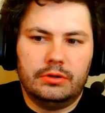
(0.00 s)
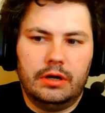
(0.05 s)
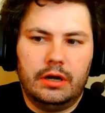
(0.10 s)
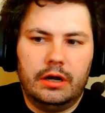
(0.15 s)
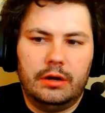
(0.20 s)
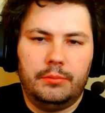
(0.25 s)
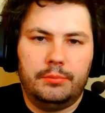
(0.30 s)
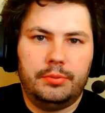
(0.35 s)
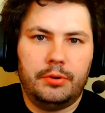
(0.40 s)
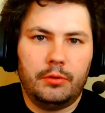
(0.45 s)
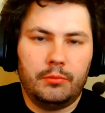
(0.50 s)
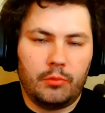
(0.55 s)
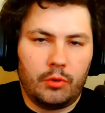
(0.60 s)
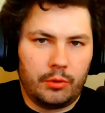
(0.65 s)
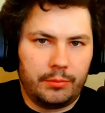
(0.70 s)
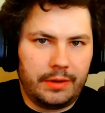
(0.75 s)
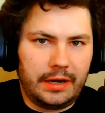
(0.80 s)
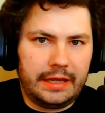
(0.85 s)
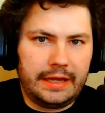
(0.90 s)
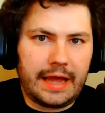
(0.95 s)
put more
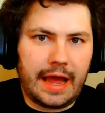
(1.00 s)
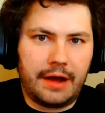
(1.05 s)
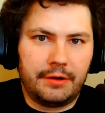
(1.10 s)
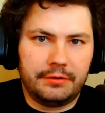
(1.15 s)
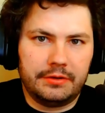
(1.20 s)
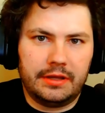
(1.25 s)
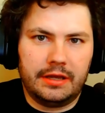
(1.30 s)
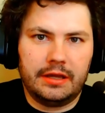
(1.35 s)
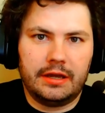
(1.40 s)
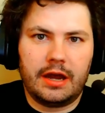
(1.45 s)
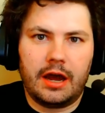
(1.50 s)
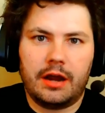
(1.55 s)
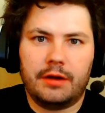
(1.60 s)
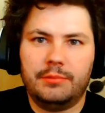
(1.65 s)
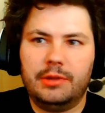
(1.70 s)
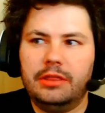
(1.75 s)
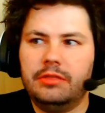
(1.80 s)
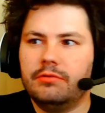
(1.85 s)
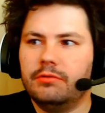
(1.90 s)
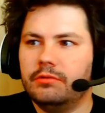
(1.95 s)
money out in the economy
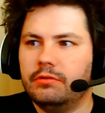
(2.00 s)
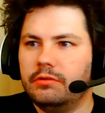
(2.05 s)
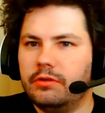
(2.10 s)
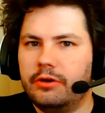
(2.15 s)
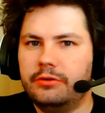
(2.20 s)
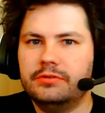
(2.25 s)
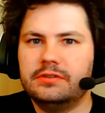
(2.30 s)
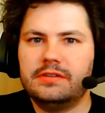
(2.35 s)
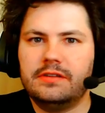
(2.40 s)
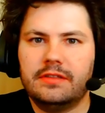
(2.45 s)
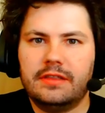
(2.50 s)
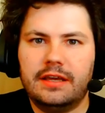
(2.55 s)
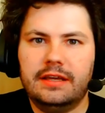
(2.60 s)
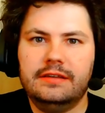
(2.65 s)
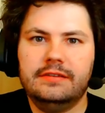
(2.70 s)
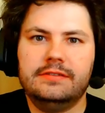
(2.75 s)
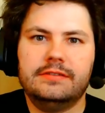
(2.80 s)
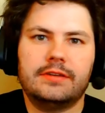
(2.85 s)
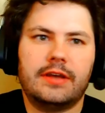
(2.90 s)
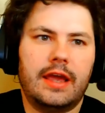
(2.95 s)
through the loans and
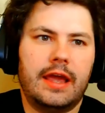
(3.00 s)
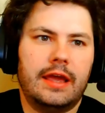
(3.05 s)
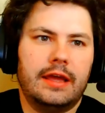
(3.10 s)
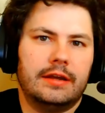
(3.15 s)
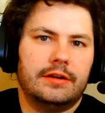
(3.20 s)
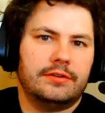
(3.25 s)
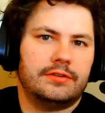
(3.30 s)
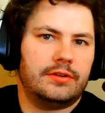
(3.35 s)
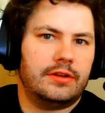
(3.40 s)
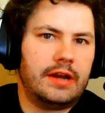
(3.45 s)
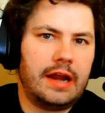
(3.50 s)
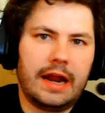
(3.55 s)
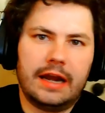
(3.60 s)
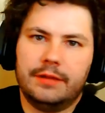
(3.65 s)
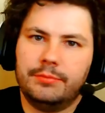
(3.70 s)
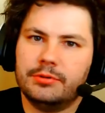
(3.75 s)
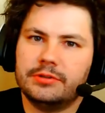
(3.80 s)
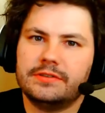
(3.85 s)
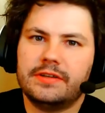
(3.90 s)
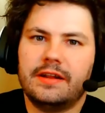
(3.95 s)
things, and
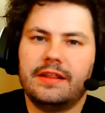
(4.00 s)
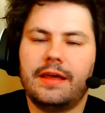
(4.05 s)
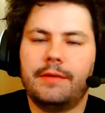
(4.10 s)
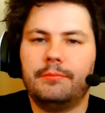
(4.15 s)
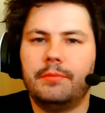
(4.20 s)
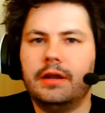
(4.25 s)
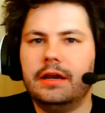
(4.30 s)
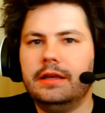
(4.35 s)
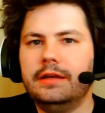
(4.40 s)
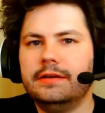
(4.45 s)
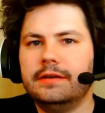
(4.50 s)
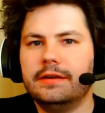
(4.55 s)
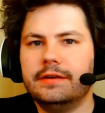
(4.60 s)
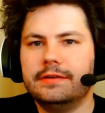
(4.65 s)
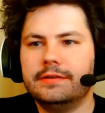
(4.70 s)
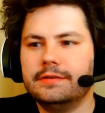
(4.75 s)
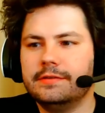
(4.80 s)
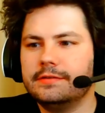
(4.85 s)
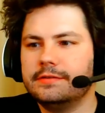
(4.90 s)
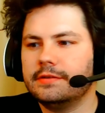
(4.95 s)
90% of that money is